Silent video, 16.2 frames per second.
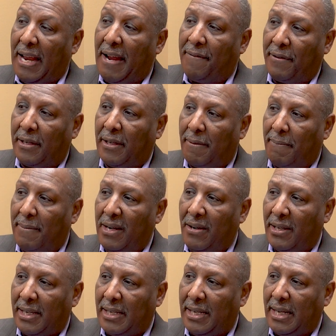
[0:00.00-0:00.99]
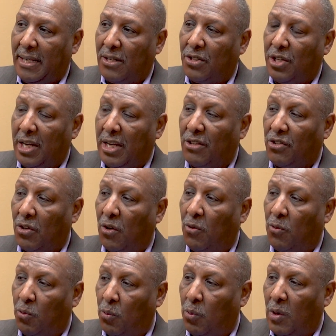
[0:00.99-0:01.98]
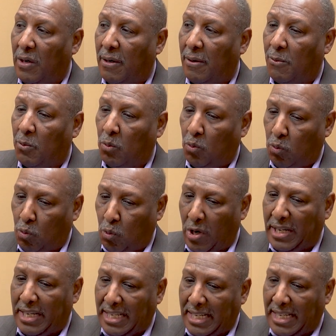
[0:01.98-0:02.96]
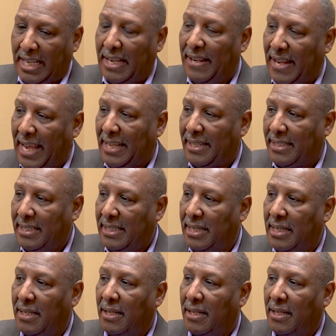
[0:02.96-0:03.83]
African American had a chance of running in that seat